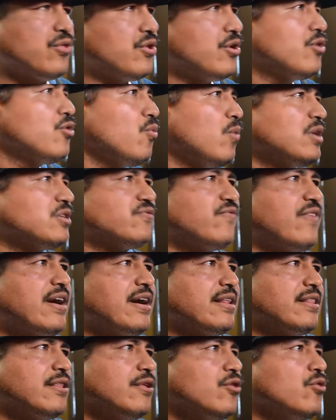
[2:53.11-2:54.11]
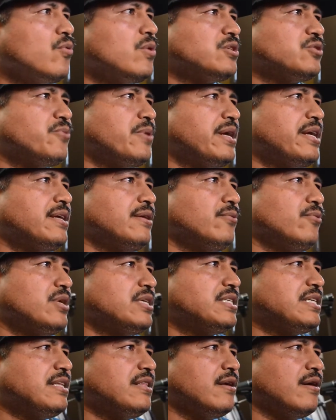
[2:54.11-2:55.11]
they're the ones fighting. They're the ones
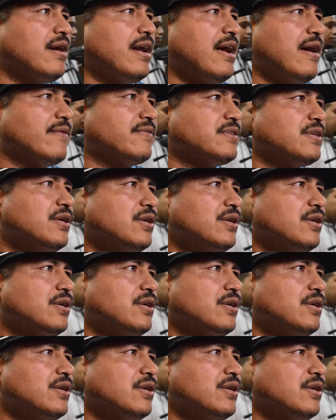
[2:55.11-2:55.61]
risking their lives.